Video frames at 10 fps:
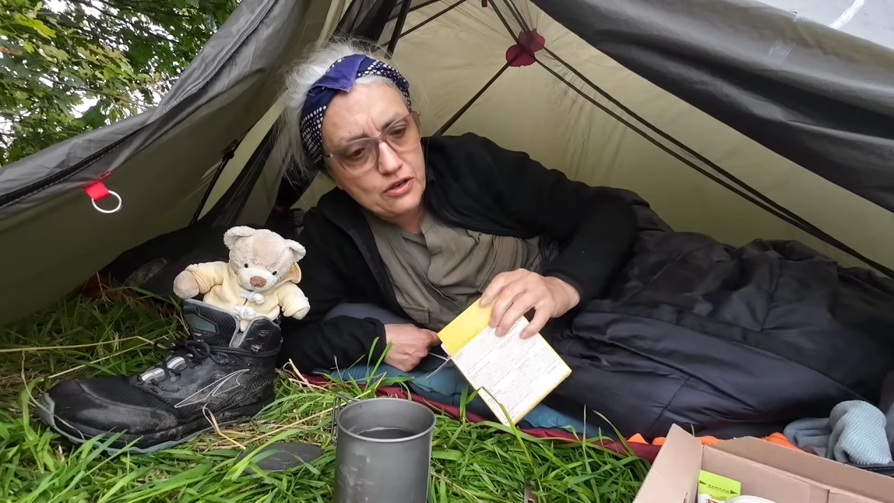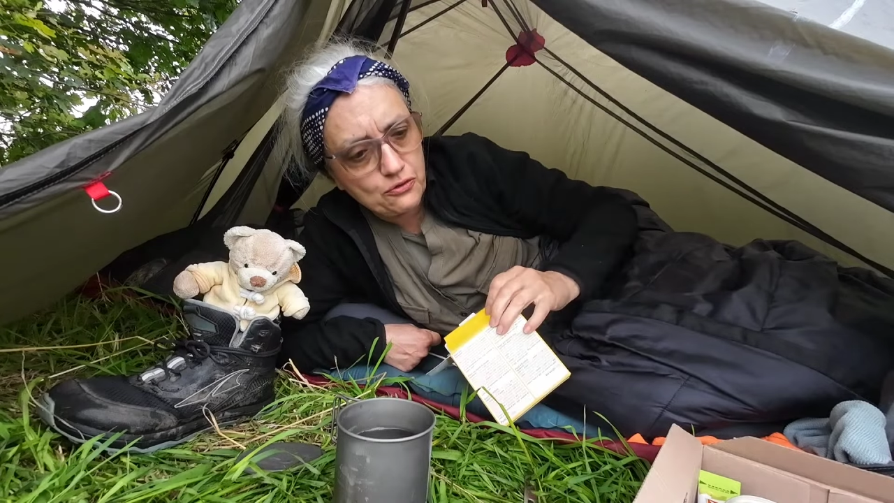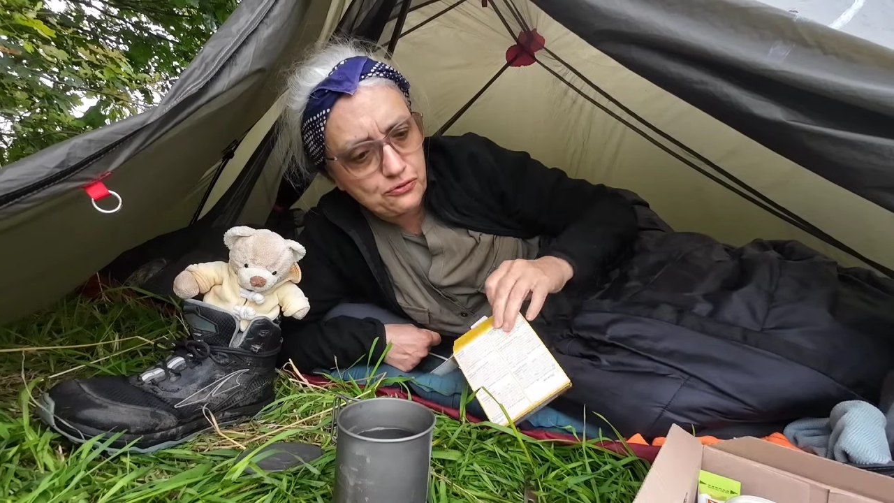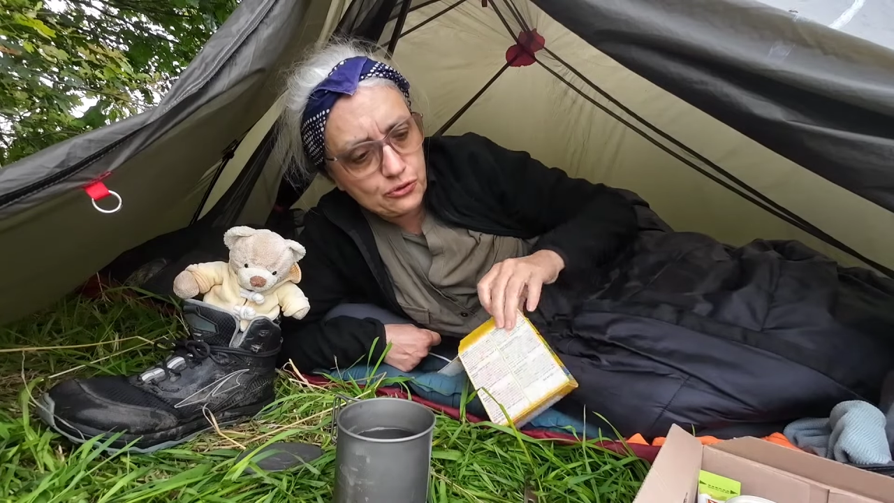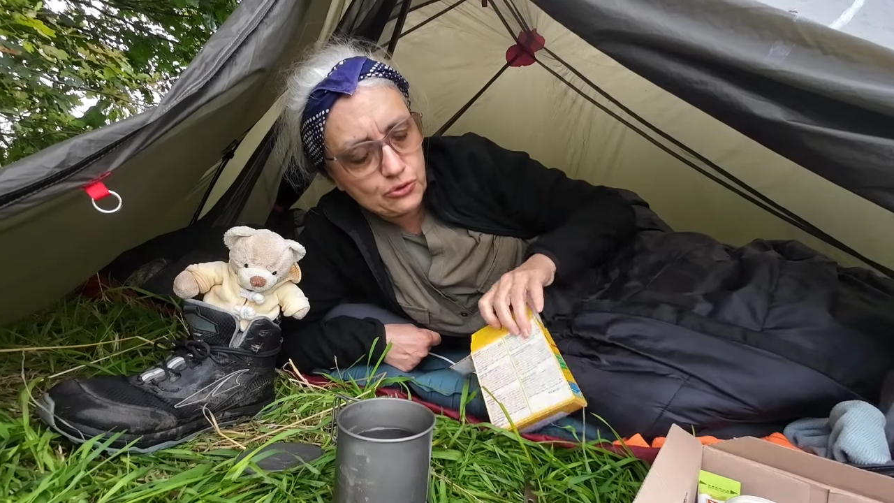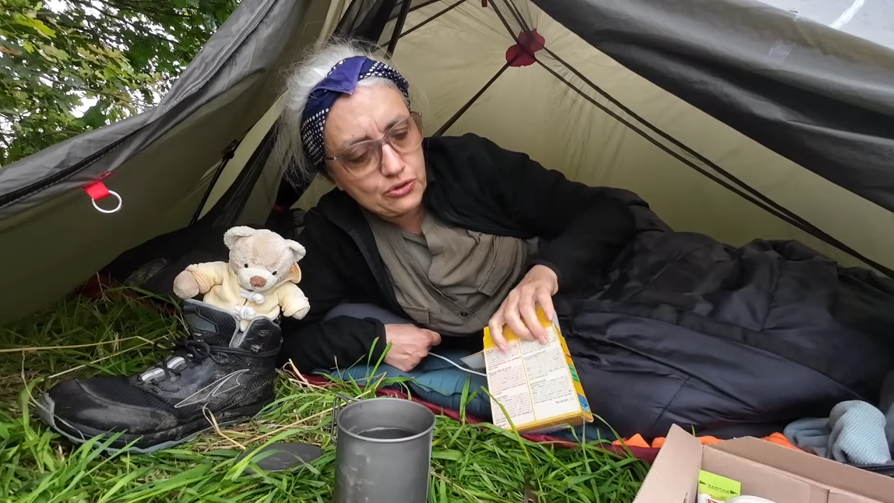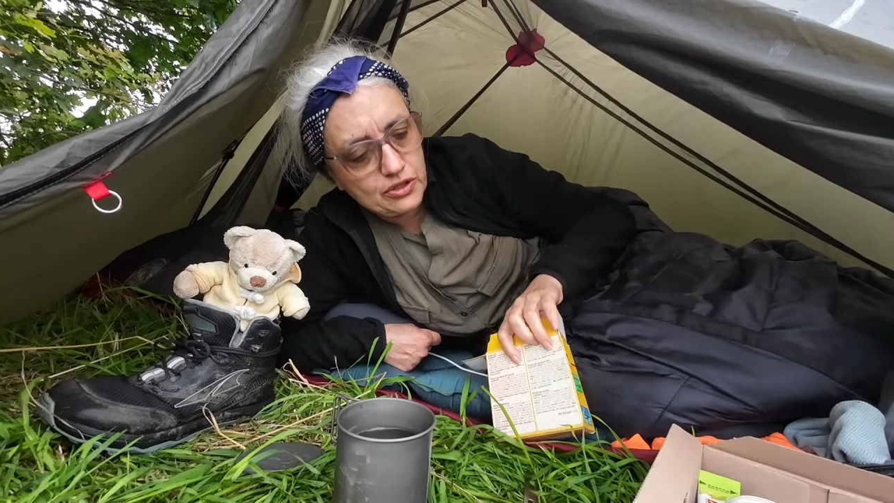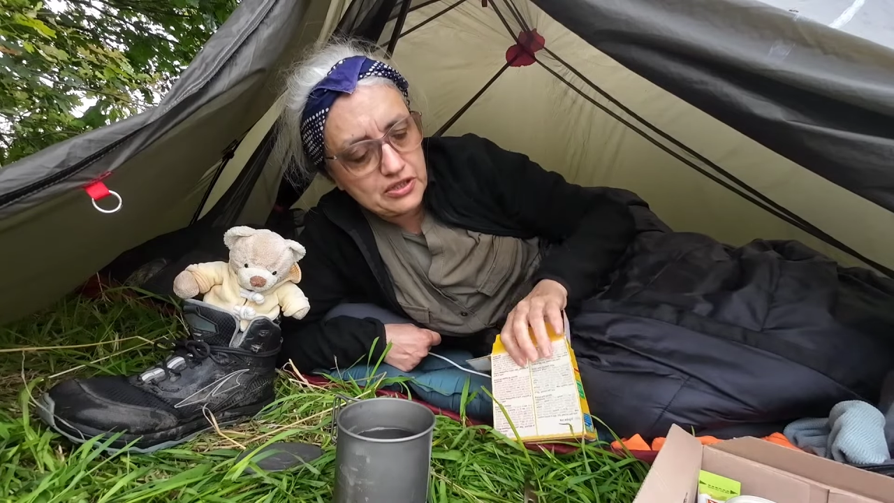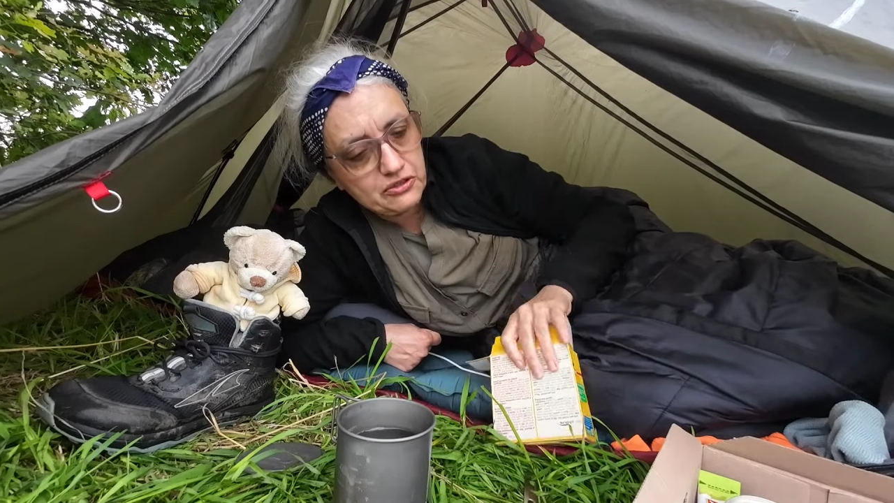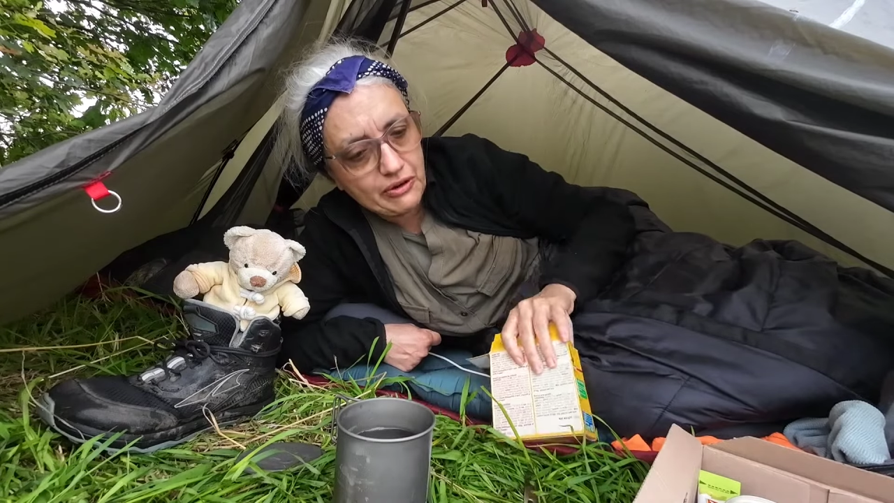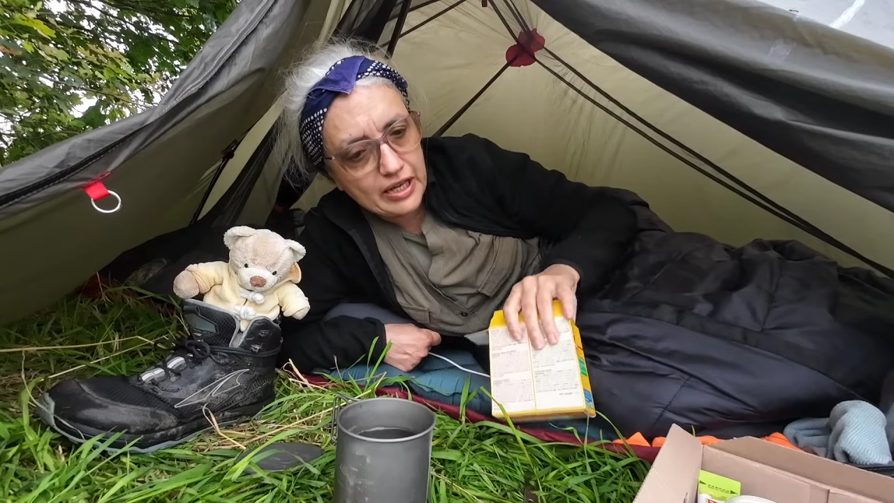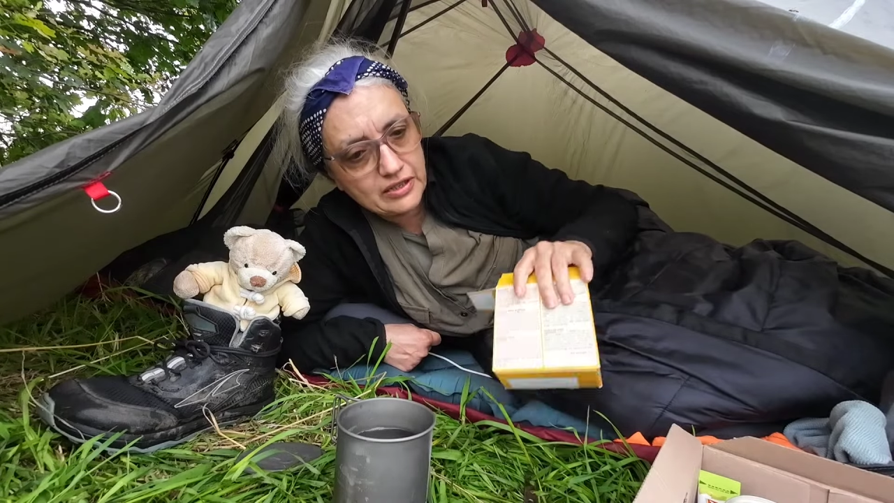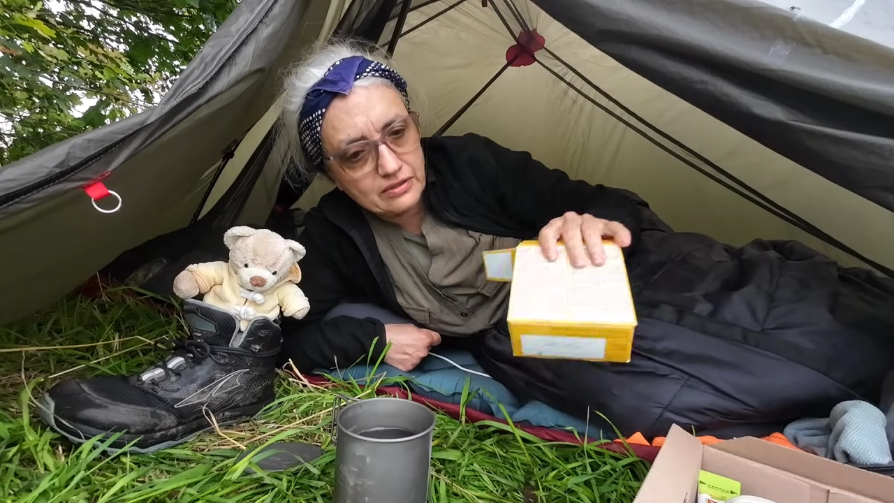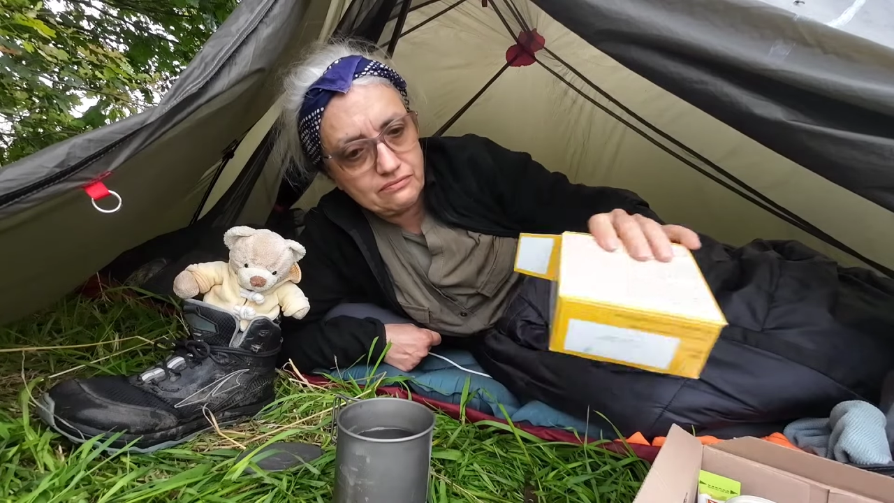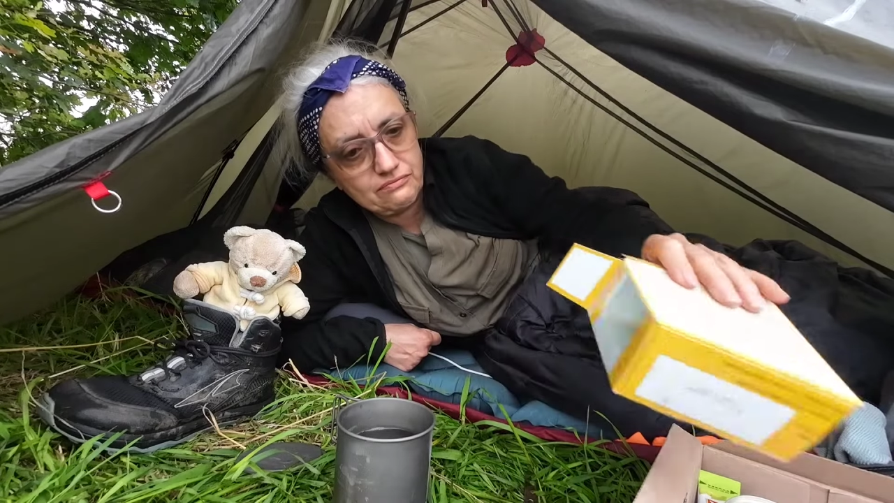of food as well.